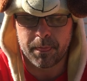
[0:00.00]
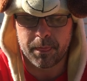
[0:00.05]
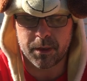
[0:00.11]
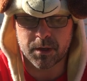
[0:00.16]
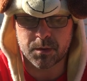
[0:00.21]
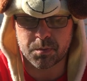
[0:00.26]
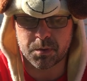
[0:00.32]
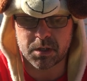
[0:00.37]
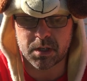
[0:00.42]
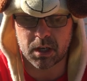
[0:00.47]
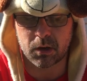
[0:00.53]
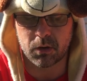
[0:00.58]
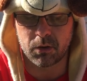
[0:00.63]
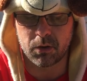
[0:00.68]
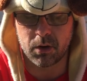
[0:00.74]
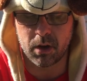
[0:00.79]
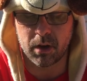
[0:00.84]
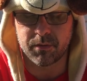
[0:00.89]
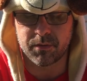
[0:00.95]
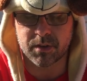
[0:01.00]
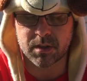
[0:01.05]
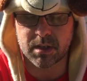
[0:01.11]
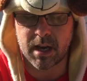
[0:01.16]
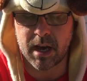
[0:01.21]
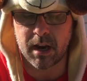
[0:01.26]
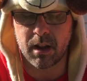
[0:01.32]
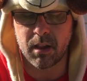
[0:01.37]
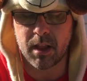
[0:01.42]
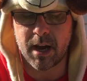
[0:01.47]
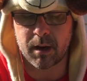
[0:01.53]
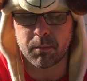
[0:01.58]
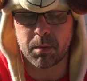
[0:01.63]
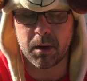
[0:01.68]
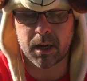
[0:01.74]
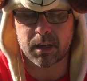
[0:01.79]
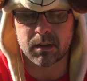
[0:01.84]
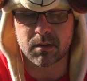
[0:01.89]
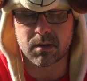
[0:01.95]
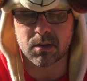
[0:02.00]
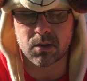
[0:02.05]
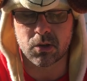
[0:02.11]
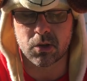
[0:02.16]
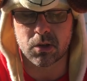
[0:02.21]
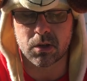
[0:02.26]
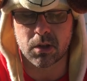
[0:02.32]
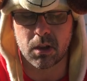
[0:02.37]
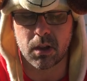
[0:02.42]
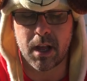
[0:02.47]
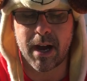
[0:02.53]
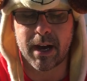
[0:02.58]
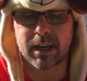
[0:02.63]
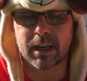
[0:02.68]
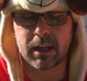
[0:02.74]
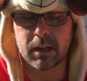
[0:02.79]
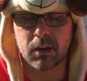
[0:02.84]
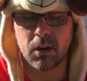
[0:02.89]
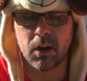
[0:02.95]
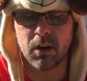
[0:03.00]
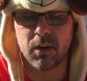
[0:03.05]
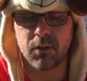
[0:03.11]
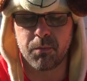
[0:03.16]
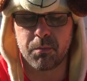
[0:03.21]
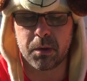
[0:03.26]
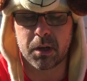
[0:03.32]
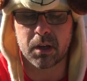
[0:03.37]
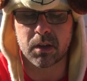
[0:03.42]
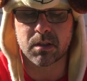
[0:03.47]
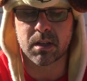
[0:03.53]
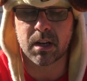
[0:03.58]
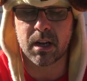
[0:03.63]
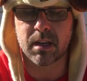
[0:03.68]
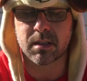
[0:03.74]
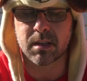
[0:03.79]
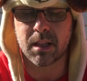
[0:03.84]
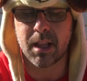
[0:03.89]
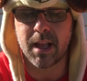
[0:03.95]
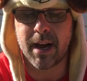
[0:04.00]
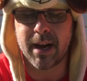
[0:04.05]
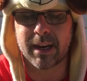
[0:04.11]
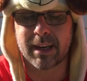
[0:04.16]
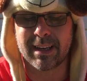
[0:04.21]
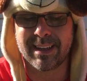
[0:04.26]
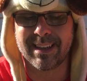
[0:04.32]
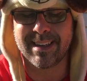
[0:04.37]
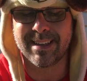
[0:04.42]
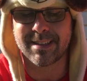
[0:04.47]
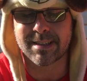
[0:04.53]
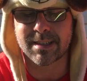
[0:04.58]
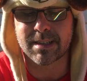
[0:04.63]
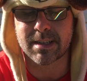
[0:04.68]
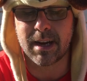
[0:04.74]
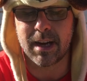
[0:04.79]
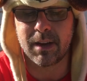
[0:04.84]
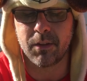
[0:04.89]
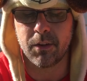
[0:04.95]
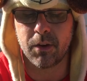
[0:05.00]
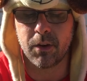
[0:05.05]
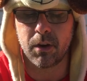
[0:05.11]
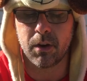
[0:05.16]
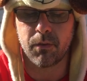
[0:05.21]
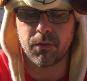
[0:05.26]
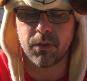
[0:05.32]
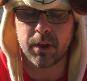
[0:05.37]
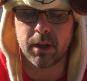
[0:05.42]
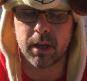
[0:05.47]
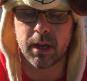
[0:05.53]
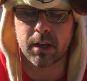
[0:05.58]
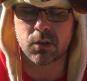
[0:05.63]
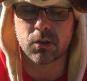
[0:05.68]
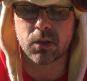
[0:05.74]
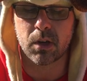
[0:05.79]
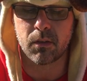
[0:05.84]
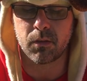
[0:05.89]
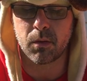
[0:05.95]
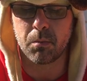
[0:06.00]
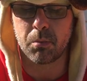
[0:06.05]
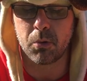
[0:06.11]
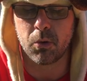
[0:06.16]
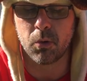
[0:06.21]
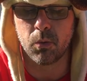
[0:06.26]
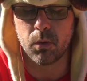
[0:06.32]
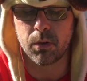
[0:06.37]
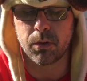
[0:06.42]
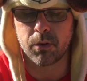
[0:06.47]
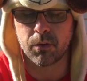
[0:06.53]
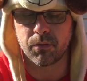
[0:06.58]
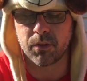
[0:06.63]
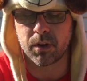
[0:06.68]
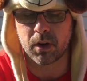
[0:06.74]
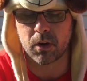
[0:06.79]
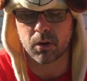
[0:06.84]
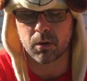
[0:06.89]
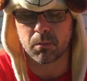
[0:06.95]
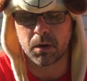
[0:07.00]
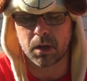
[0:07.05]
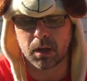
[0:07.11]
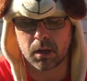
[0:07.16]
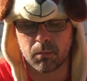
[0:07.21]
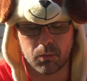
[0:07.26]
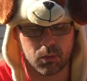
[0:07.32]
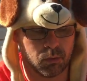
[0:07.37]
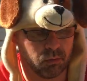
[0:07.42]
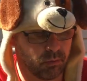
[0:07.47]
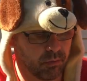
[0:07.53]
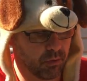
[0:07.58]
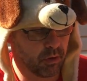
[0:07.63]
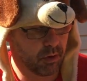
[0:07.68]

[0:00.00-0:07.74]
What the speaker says: This particular knife is not a lockback. This is just a locking knife because it has a lock inside the knife that you actually have to pull with your finger to make it move.